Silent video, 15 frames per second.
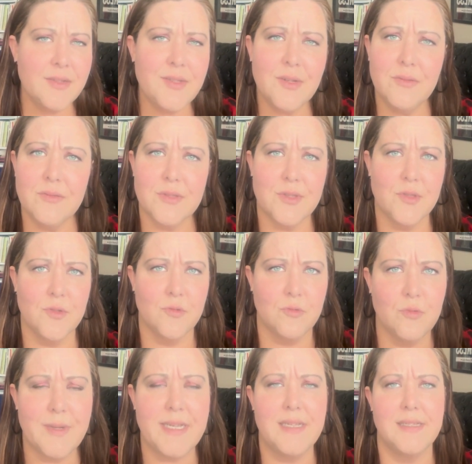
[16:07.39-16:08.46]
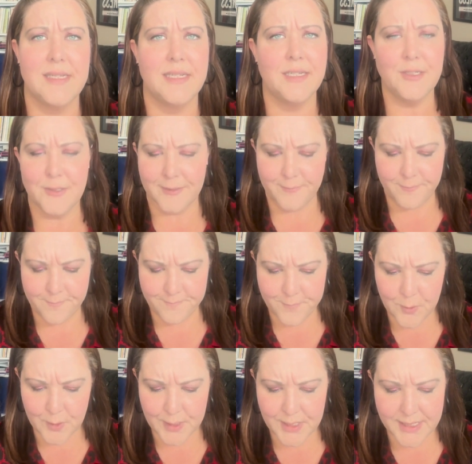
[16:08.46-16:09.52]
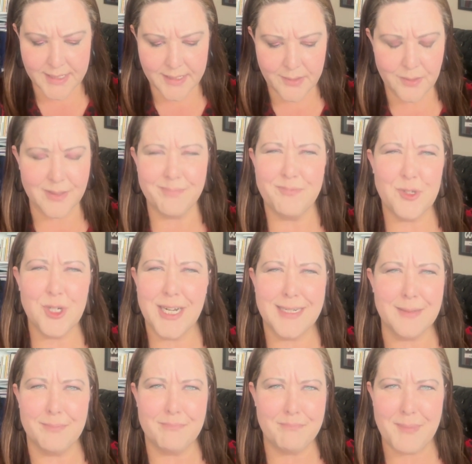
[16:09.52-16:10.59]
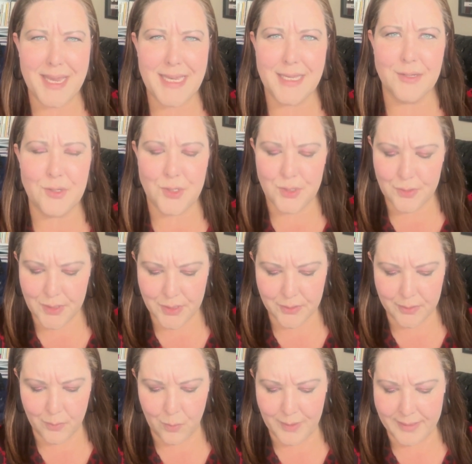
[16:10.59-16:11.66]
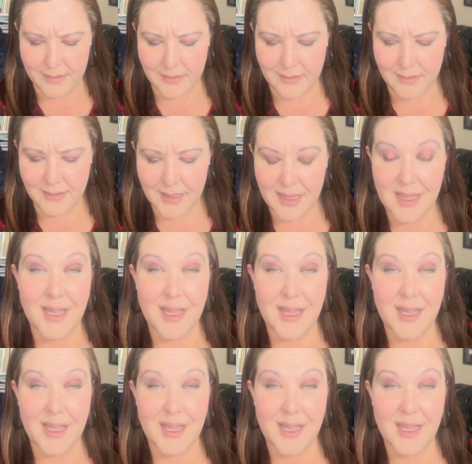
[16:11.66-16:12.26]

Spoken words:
Don't squeeze it or force it or try to make it do your will.